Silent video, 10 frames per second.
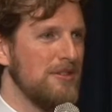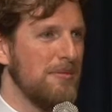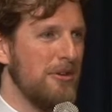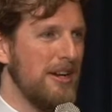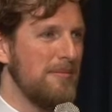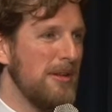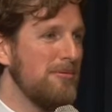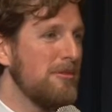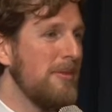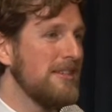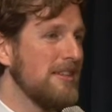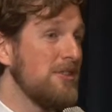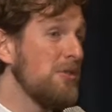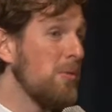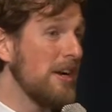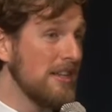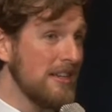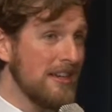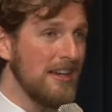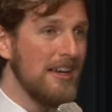upgrading. People would basically do a
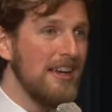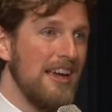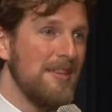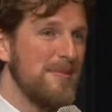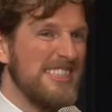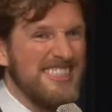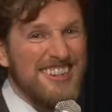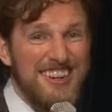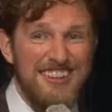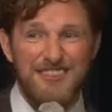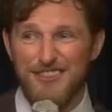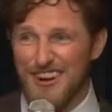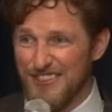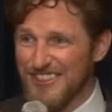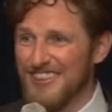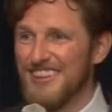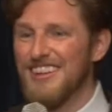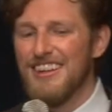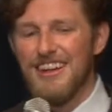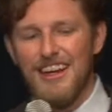one-click and be stuck on it forever.
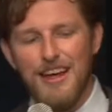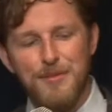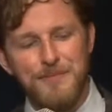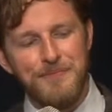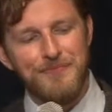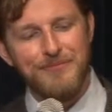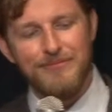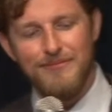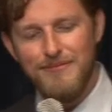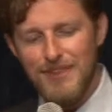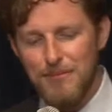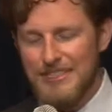Um, but